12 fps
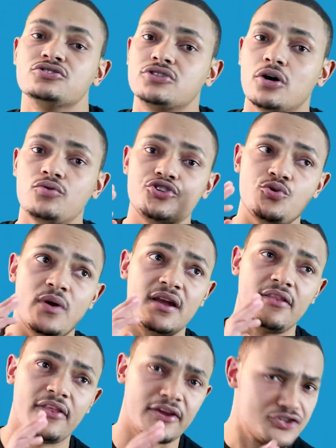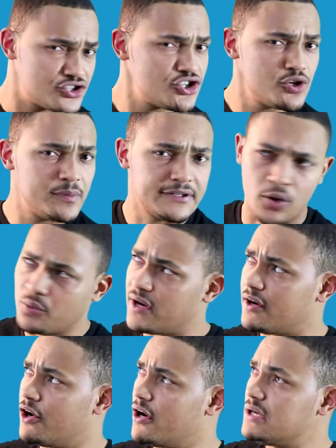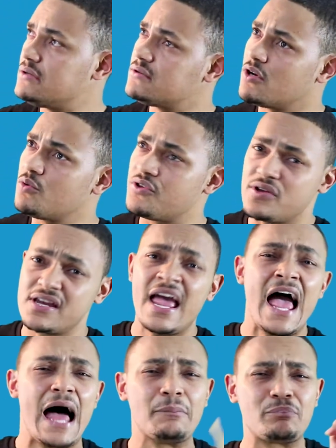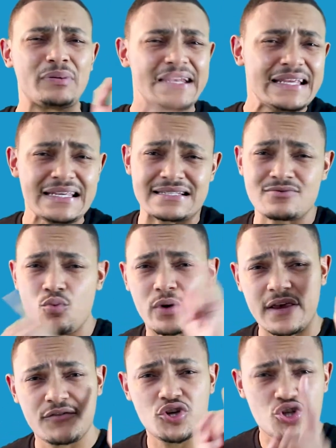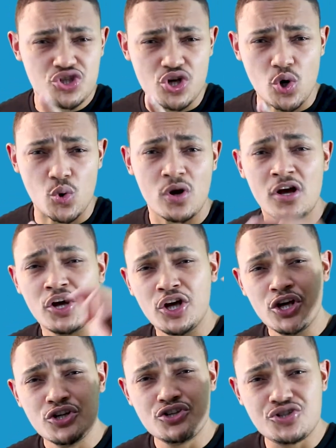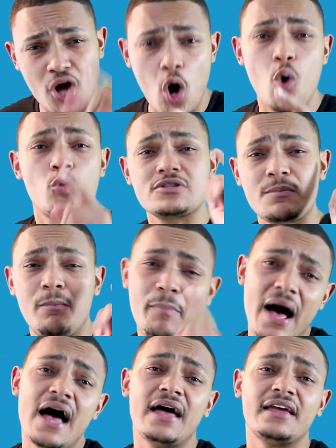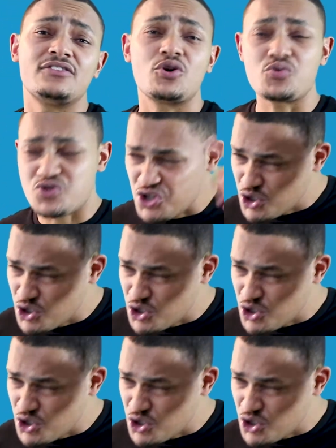Don't do anything stupid, don't get hurt, and please, whatever you do, don't buy those